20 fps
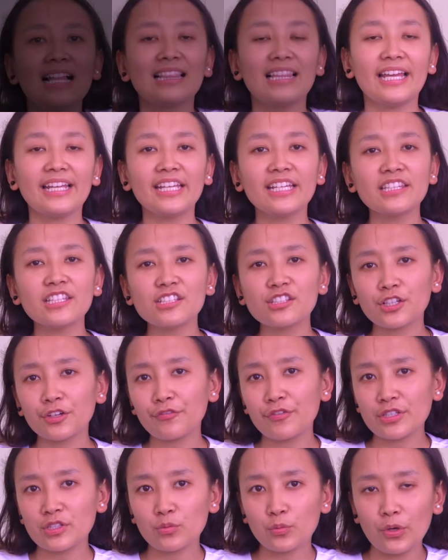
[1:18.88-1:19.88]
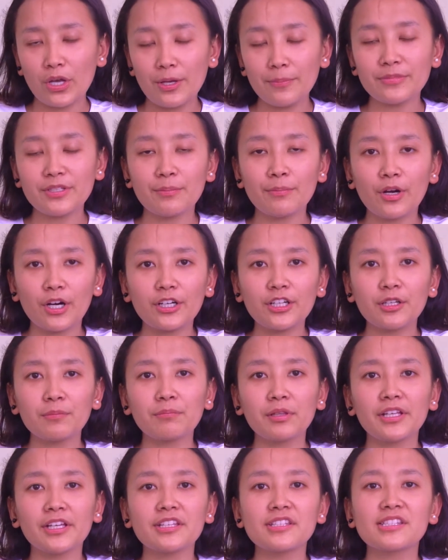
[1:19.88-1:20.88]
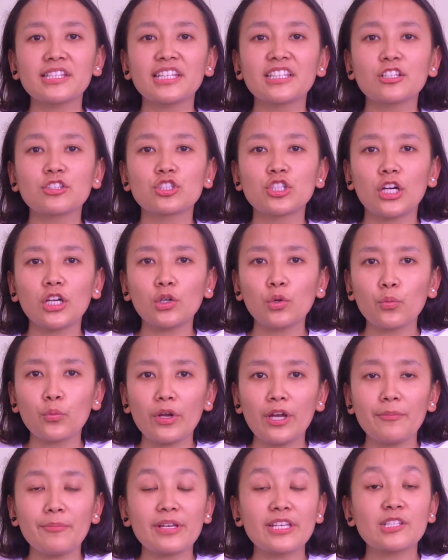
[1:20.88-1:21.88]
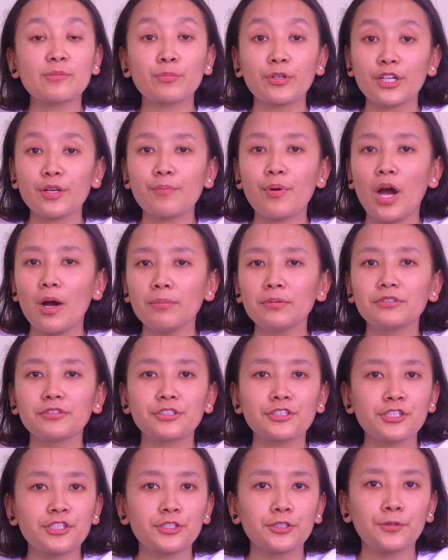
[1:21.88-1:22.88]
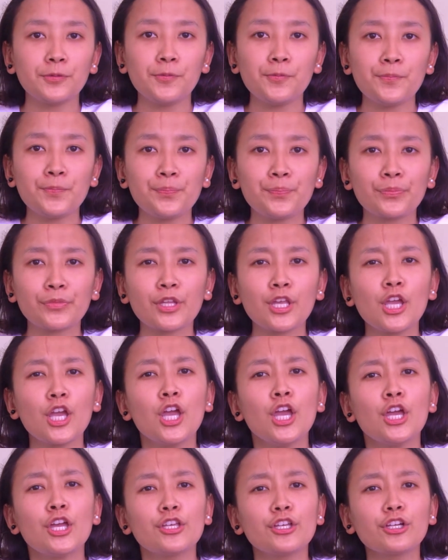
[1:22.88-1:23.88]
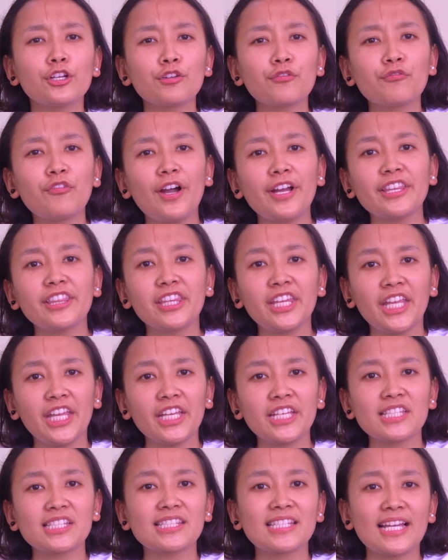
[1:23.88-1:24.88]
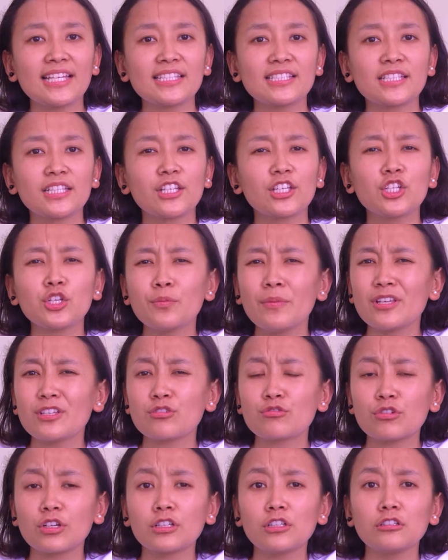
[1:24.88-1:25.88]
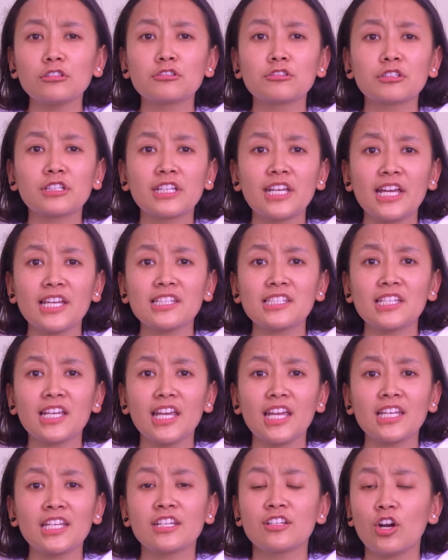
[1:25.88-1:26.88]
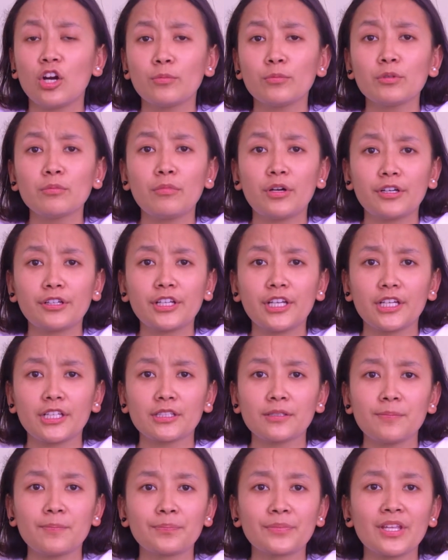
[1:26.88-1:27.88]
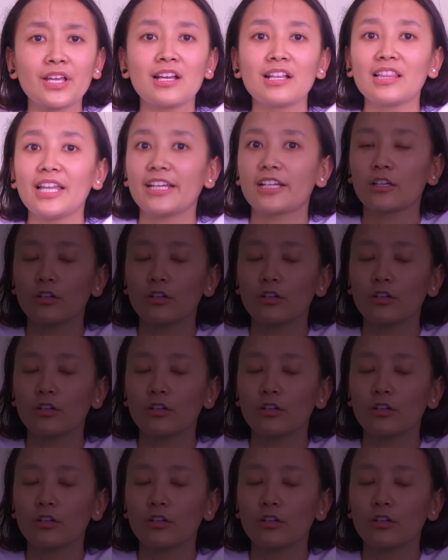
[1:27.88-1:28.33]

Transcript: Like in the surface web, the marketplace in the dark web is pretty popular too. You could find things that you may struggle to get in a normal market, like